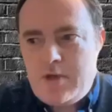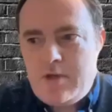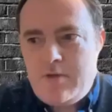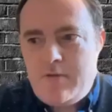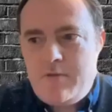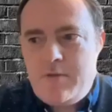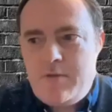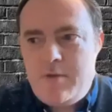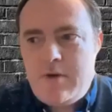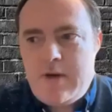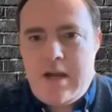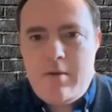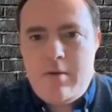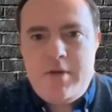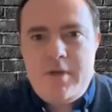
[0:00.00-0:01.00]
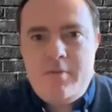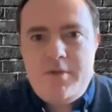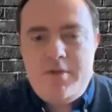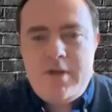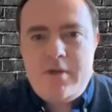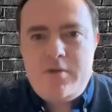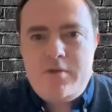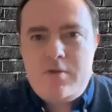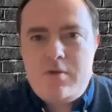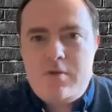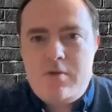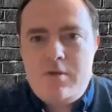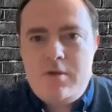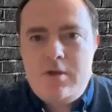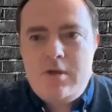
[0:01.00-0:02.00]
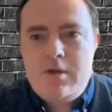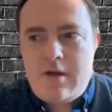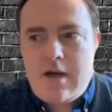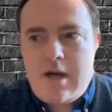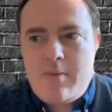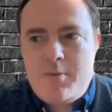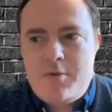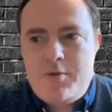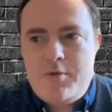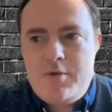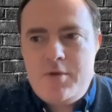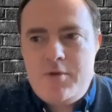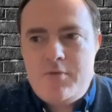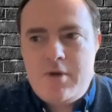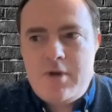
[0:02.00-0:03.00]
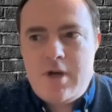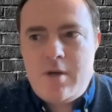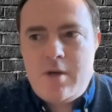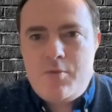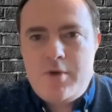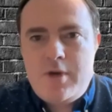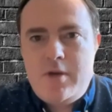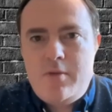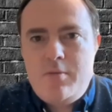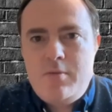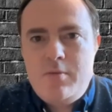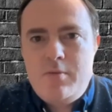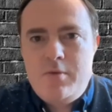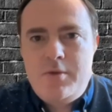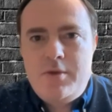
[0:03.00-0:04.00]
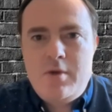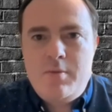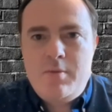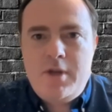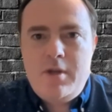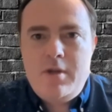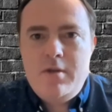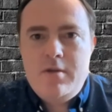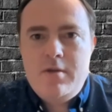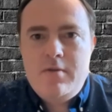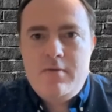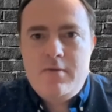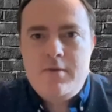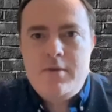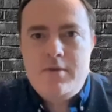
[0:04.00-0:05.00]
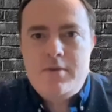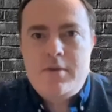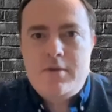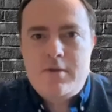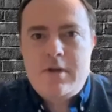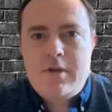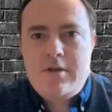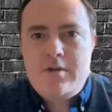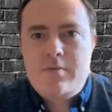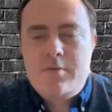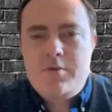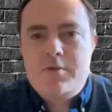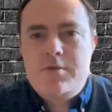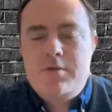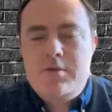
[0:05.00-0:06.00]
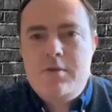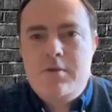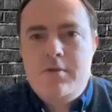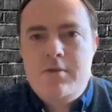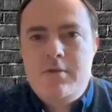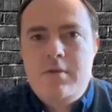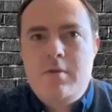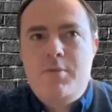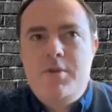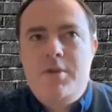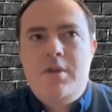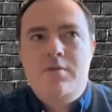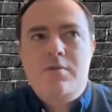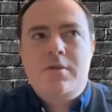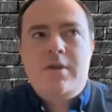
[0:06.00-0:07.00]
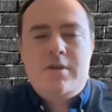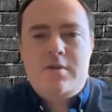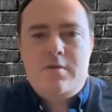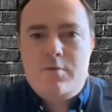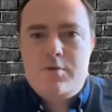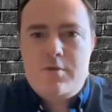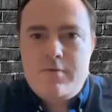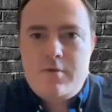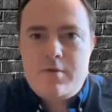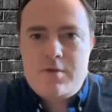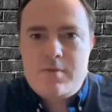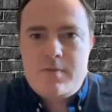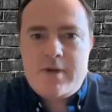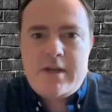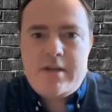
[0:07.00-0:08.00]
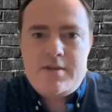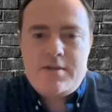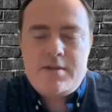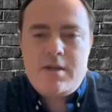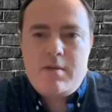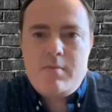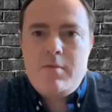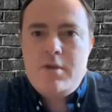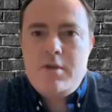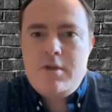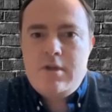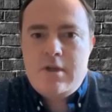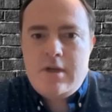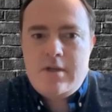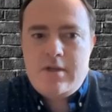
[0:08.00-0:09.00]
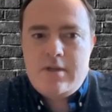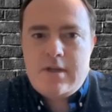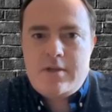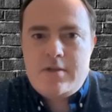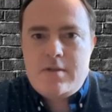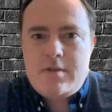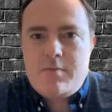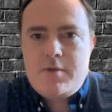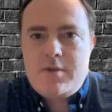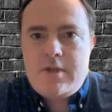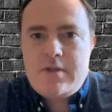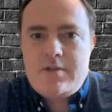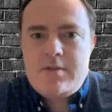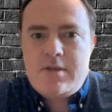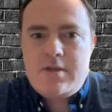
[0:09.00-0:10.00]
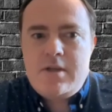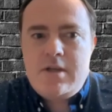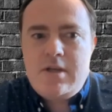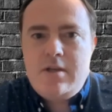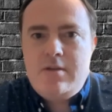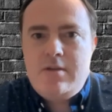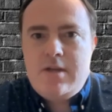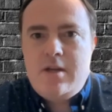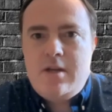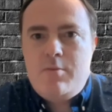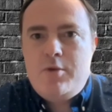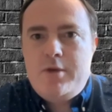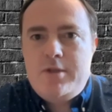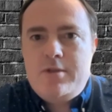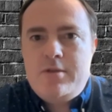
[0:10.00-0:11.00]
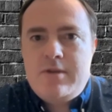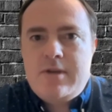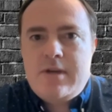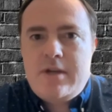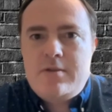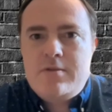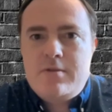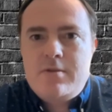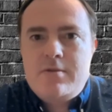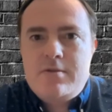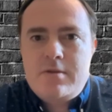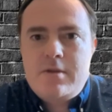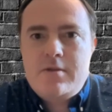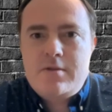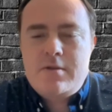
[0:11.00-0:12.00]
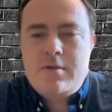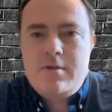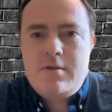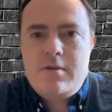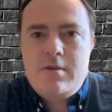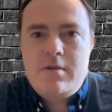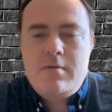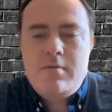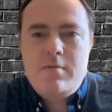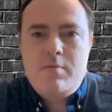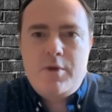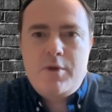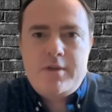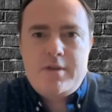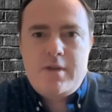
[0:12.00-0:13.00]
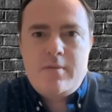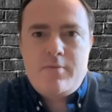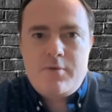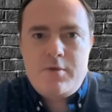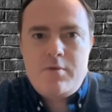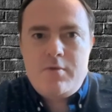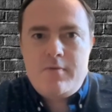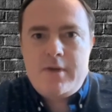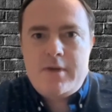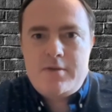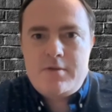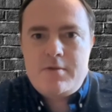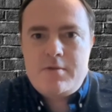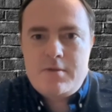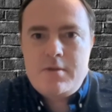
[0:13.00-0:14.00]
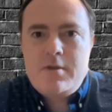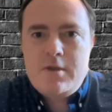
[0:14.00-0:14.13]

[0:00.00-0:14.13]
of, how many potential opportunities for an upgrade would there be for these other customers, potential customers of yours to buy this name. I think that's something that's a key data point to look at. So that's good that you brought that up for new investors.